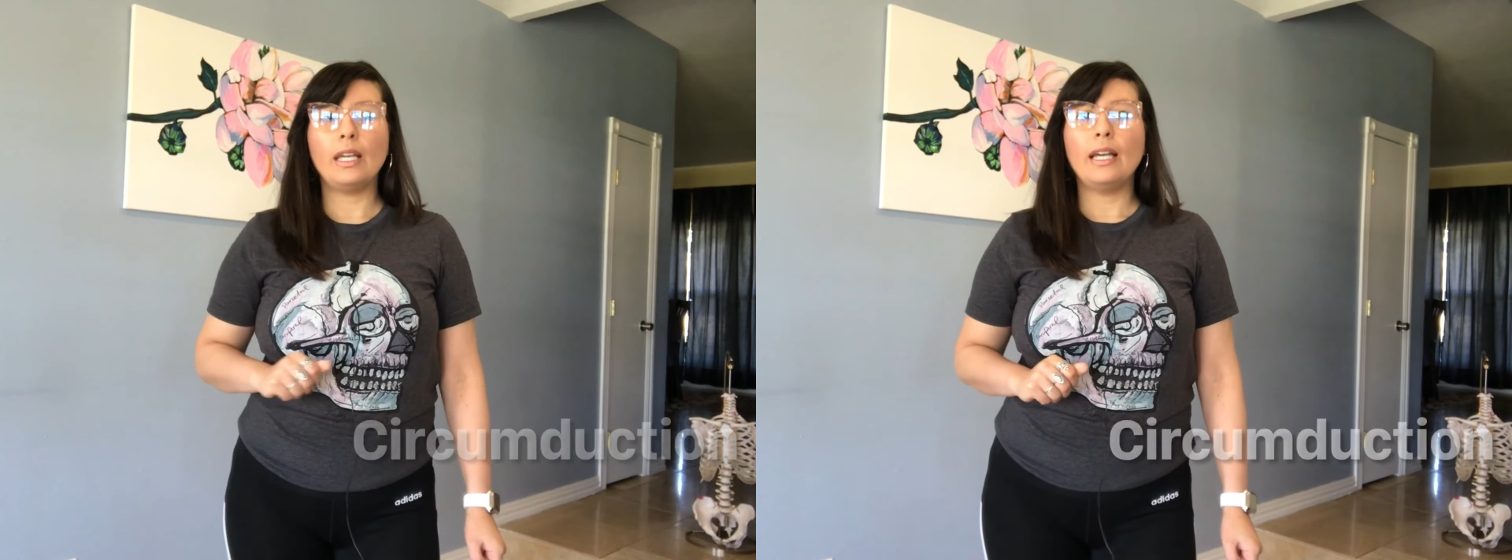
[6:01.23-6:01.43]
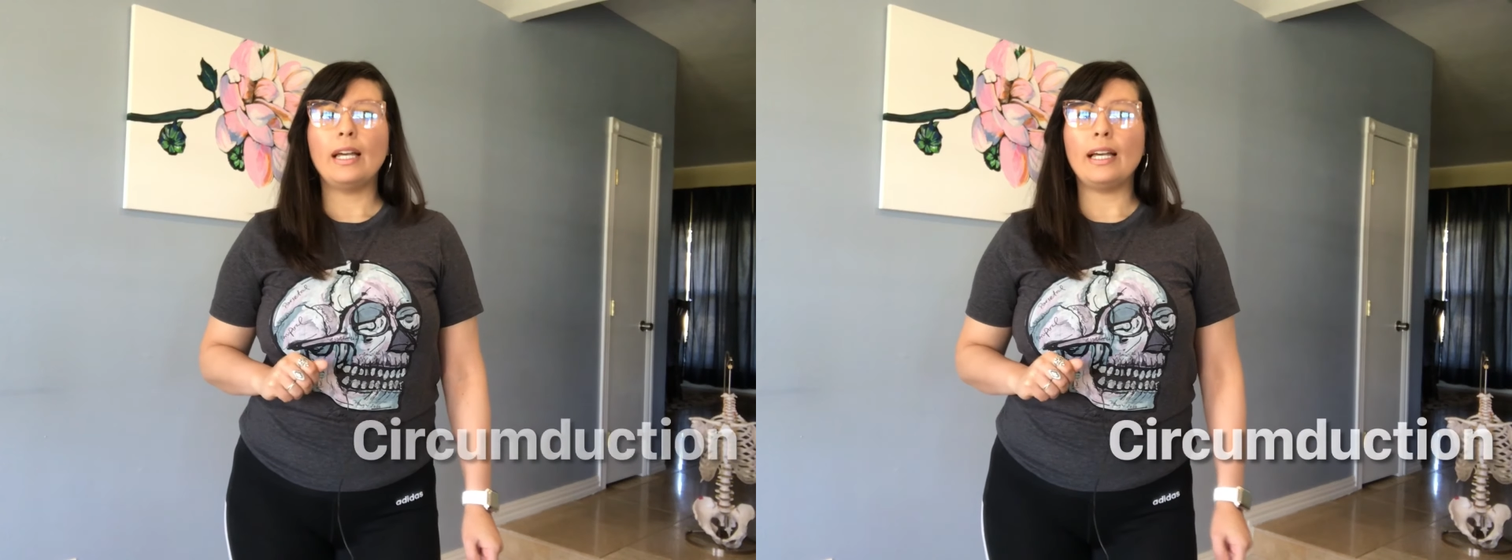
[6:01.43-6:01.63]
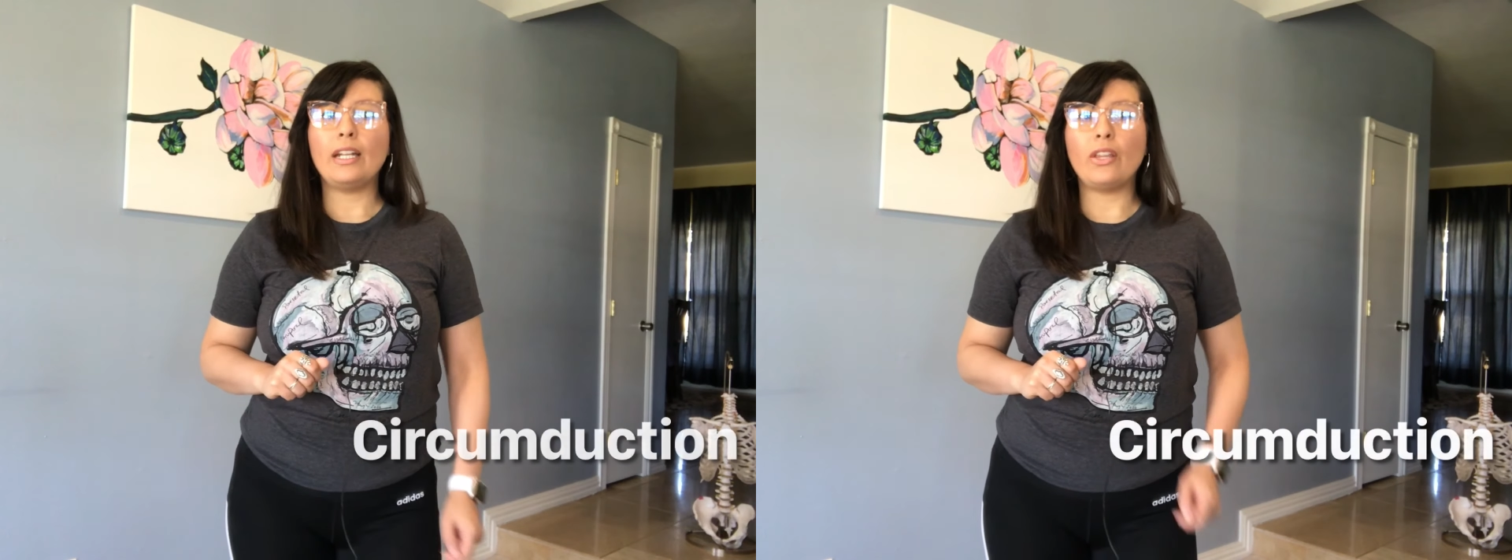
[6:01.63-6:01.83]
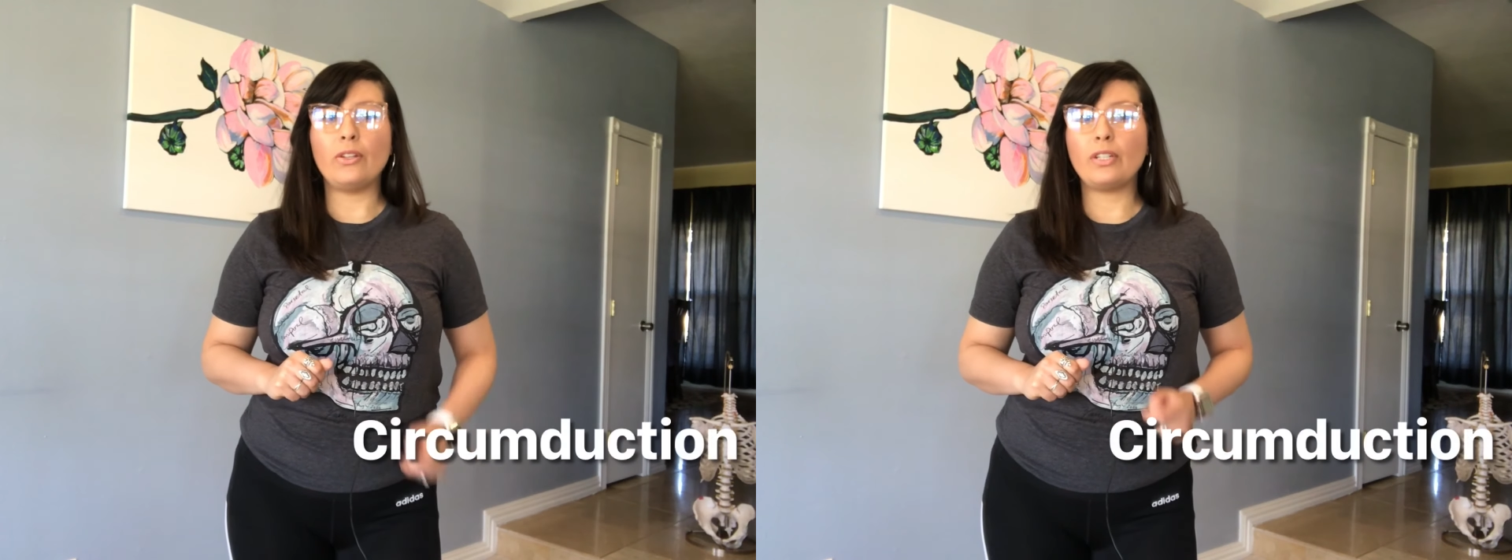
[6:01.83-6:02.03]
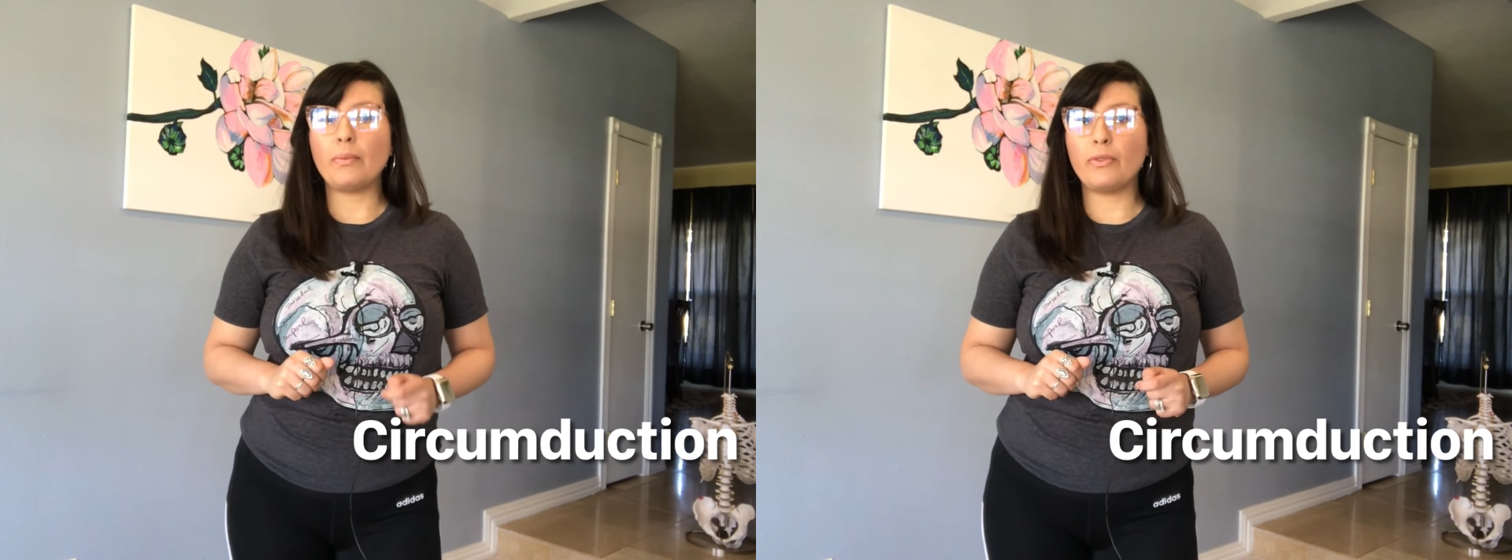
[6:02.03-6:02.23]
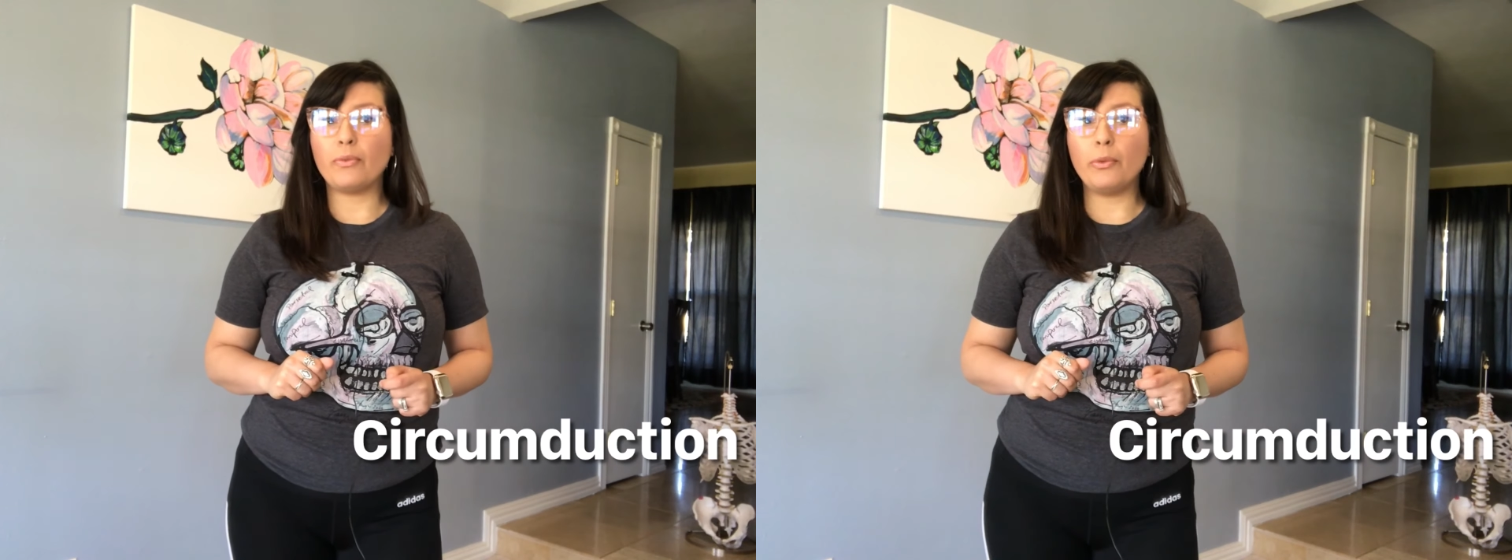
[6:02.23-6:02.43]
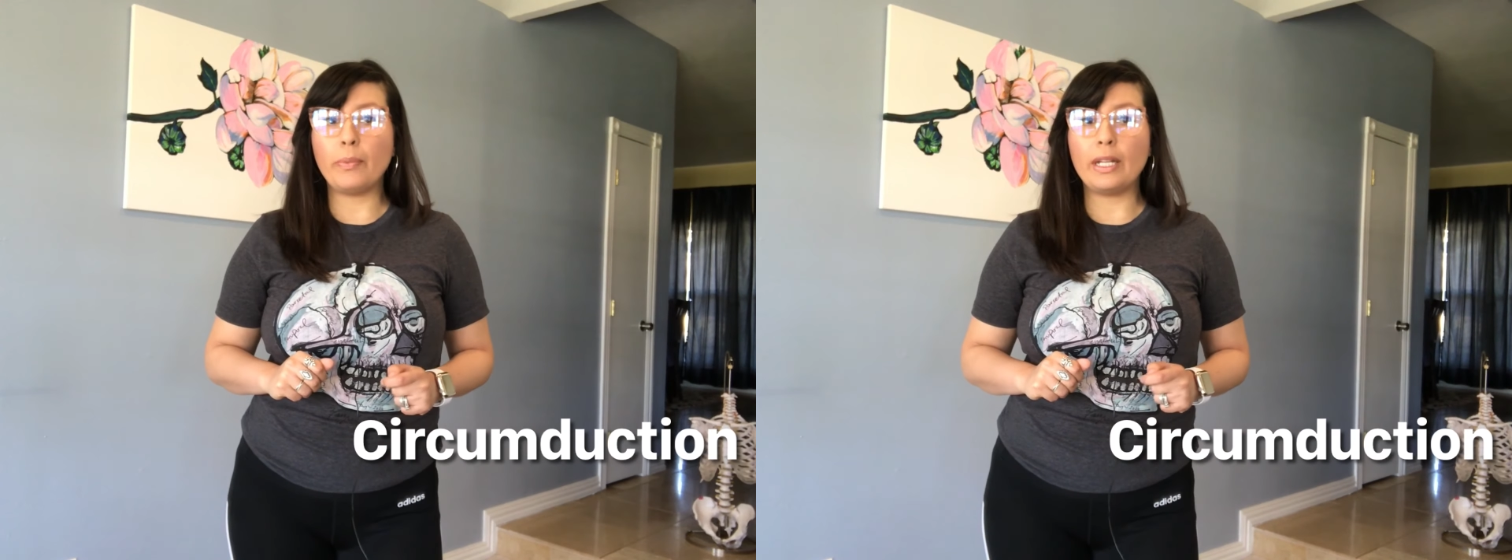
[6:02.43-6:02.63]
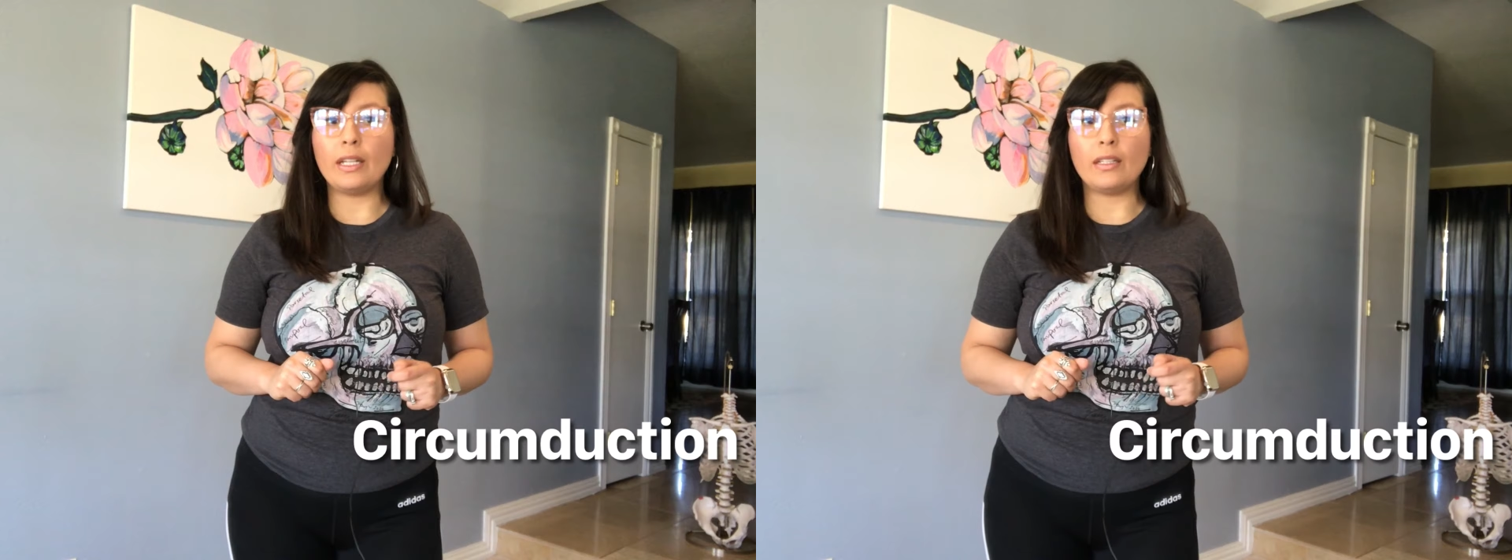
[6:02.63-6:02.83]
Another type of
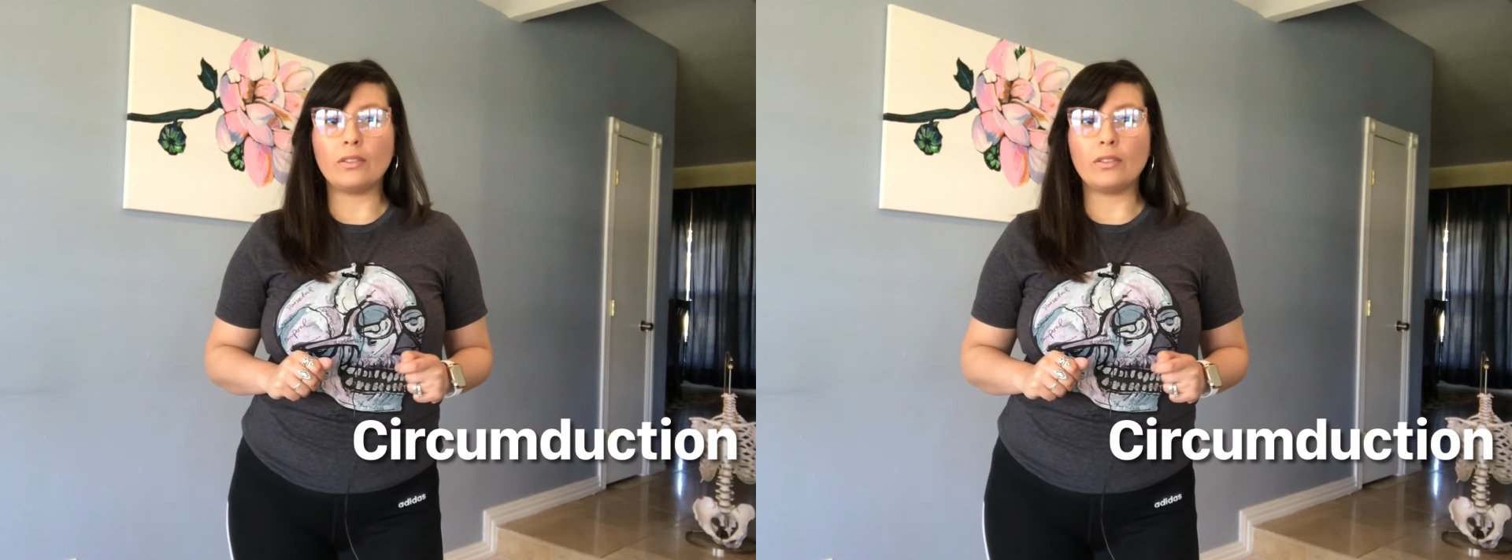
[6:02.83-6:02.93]
movement is